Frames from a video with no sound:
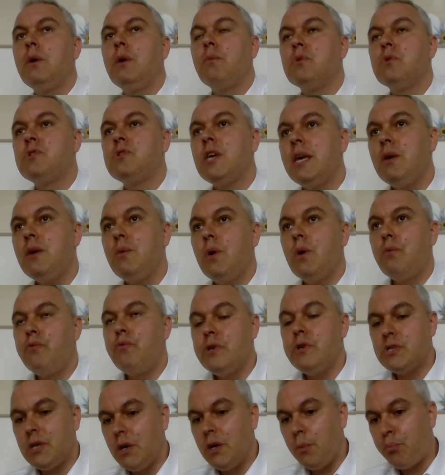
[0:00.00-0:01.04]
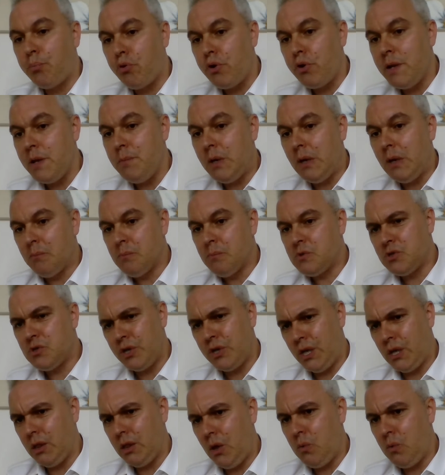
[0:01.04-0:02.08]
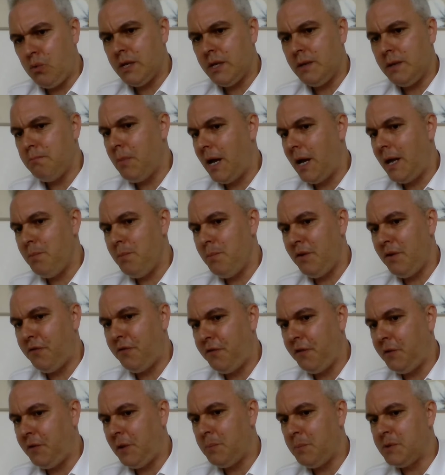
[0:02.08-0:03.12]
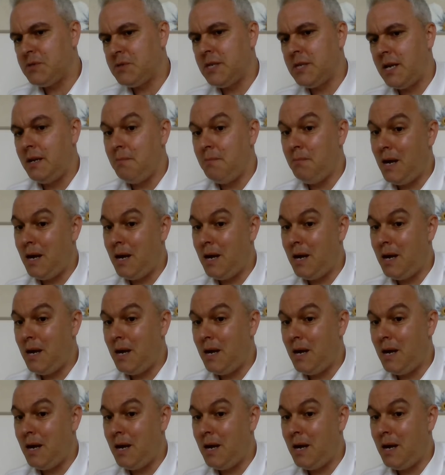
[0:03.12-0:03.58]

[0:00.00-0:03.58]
they would take you on risk at a premium. So your loading might be 50%,